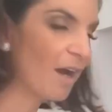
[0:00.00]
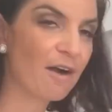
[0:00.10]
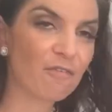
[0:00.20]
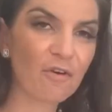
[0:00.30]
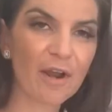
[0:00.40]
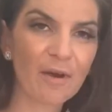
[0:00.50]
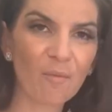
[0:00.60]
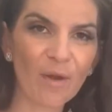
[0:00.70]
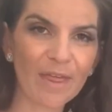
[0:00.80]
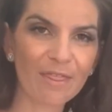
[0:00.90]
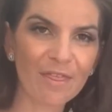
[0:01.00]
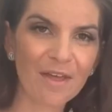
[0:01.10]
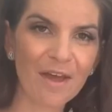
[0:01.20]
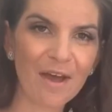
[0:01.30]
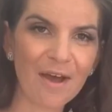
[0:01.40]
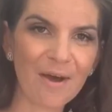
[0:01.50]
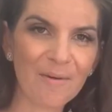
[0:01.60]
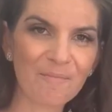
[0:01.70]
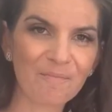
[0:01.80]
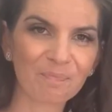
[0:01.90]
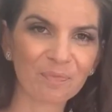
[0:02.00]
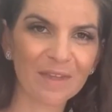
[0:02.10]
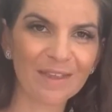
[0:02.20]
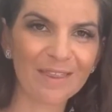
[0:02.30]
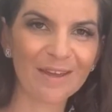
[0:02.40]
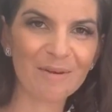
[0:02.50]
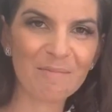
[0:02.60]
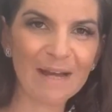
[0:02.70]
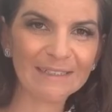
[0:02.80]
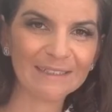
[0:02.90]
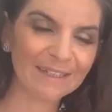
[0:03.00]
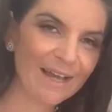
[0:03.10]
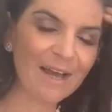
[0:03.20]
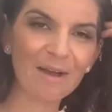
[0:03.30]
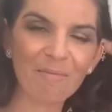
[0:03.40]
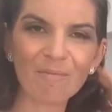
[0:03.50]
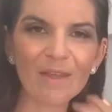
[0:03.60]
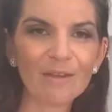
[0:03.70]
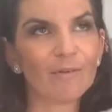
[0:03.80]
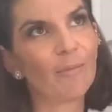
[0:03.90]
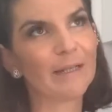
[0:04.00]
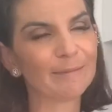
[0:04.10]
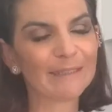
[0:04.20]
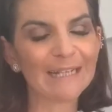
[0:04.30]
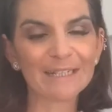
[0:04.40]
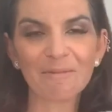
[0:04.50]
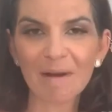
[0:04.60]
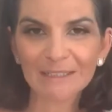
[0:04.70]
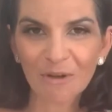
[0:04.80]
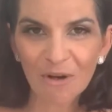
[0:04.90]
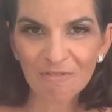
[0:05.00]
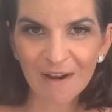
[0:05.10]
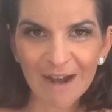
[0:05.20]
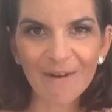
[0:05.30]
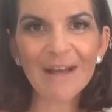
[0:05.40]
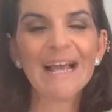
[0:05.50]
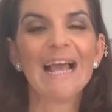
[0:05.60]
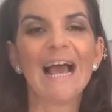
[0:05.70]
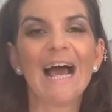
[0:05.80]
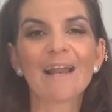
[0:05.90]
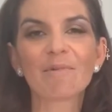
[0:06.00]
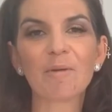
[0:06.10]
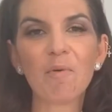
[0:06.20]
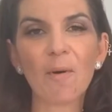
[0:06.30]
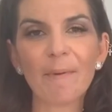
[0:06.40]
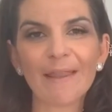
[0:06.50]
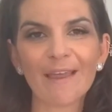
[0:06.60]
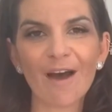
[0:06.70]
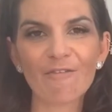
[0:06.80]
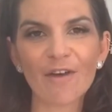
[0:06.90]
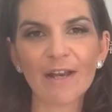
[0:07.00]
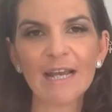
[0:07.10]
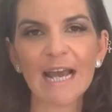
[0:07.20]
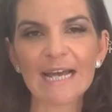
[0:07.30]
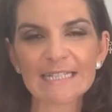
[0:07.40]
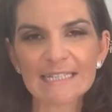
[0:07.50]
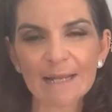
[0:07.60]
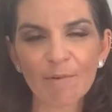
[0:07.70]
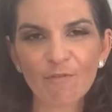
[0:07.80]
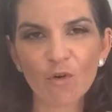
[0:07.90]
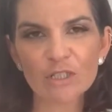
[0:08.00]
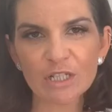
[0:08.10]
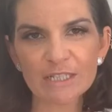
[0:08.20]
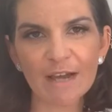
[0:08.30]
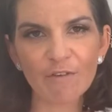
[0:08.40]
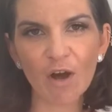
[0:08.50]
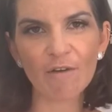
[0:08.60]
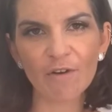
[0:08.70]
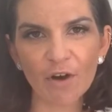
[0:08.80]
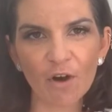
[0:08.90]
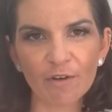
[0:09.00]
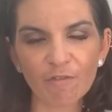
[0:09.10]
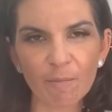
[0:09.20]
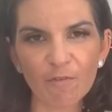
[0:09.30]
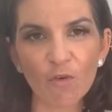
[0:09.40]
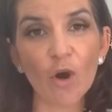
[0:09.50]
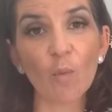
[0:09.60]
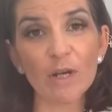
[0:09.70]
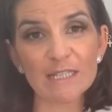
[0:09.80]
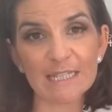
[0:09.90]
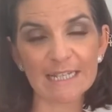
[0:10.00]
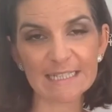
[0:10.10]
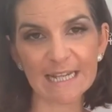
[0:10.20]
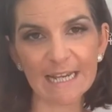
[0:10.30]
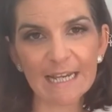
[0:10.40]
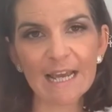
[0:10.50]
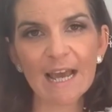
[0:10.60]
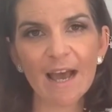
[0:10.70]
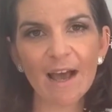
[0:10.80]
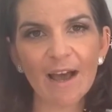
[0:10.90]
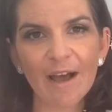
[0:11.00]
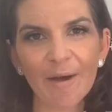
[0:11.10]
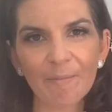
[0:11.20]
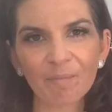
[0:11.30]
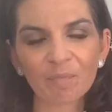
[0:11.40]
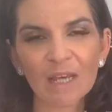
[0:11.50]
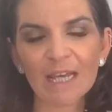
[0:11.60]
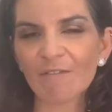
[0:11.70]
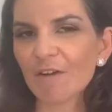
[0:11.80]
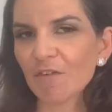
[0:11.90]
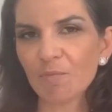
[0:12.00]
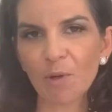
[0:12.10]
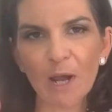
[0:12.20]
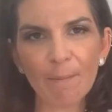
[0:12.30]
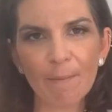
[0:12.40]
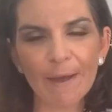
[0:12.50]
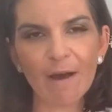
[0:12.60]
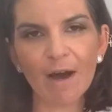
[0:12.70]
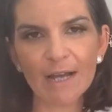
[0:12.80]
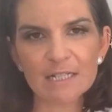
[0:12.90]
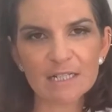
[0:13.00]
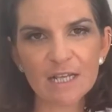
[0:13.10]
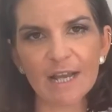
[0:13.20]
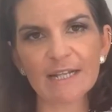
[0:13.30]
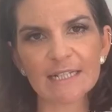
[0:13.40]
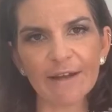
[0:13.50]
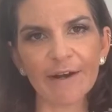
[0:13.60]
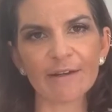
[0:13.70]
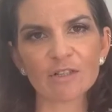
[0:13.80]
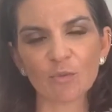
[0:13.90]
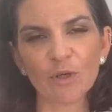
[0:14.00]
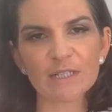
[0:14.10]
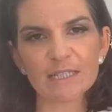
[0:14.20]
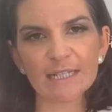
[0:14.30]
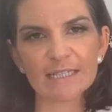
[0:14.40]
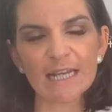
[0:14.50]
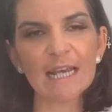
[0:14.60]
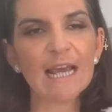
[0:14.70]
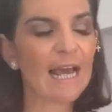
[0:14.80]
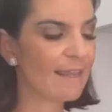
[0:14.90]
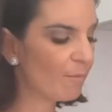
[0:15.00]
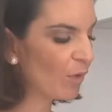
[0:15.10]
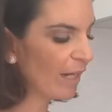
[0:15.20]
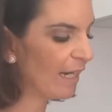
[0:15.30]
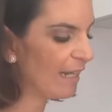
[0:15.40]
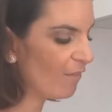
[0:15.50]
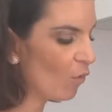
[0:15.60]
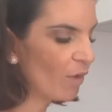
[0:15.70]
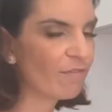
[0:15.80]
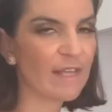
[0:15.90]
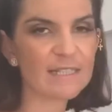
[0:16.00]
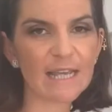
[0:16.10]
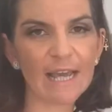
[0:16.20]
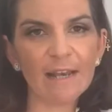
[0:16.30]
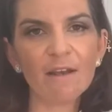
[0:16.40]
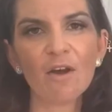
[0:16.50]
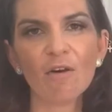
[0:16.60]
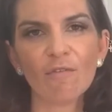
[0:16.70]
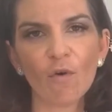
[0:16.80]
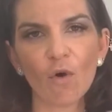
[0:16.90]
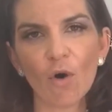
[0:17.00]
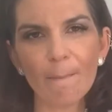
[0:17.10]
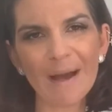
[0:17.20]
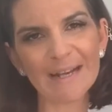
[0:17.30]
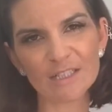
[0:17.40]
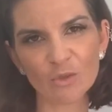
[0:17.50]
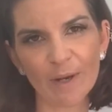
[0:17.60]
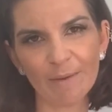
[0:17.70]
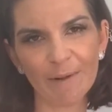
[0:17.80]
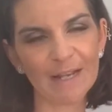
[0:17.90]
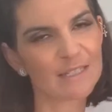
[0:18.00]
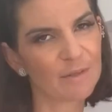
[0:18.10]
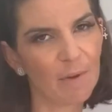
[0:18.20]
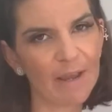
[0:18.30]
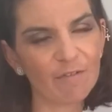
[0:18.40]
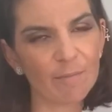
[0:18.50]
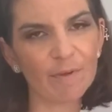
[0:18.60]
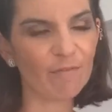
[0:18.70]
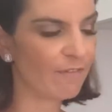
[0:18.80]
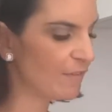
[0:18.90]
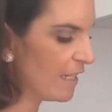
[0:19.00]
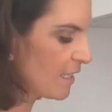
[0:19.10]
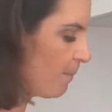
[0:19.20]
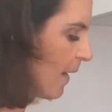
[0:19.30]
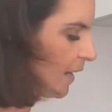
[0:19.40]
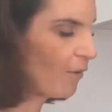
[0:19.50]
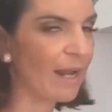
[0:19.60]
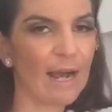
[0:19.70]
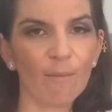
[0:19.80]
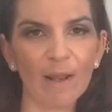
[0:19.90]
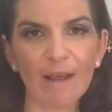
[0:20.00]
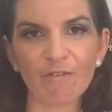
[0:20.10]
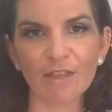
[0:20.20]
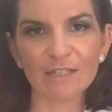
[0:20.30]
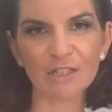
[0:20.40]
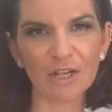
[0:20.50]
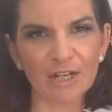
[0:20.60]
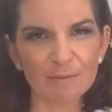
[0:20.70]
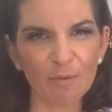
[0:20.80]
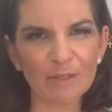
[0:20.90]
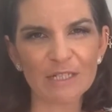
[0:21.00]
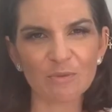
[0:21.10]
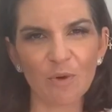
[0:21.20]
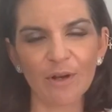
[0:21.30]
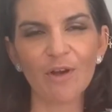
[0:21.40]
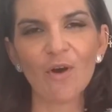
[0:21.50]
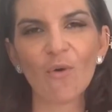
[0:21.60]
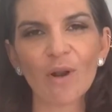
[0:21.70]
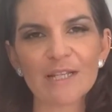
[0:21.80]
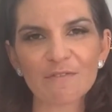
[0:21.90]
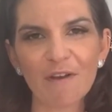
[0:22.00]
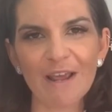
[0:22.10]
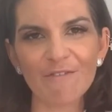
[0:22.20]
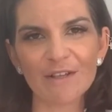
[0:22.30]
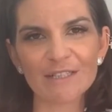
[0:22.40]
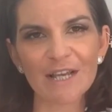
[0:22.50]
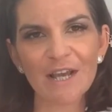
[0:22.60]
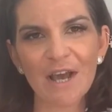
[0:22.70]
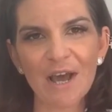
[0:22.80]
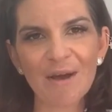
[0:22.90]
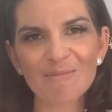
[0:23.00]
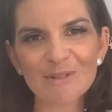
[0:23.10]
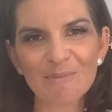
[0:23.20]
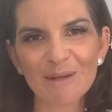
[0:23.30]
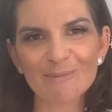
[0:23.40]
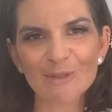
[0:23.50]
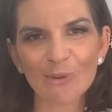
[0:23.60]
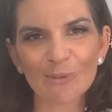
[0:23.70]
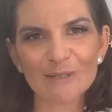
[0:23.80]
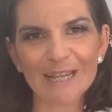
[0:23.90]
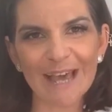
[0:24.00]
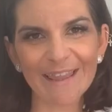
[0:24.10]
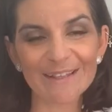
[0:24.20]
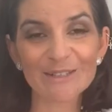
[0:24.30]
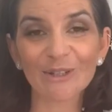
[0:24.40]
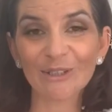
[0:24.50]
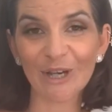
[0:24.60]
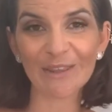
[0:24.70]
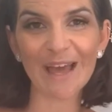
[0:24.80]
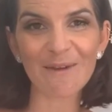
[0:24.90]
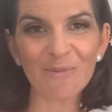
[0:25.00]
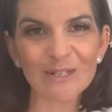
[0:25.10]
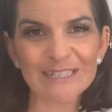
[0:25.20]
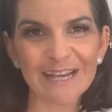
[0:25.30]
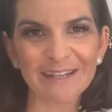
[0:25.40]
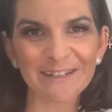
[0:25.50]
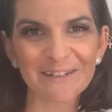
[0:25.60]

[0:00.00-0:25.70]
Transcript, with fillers: cover it with um, the mashed, um, not mashed potatoes, mashed cauliflower and I'm going to pop it in the oven. As I said before, it's good to have your oven on from before at 160 um, even if you put it up a bit higher, just turn it down now to 160. And then we're gonna leave all of this in for max 20 minutes. It might even be 15, depending on how well everything's cooked. We just want all those flavors um, to be absorbed together. So I'll show you that in one second.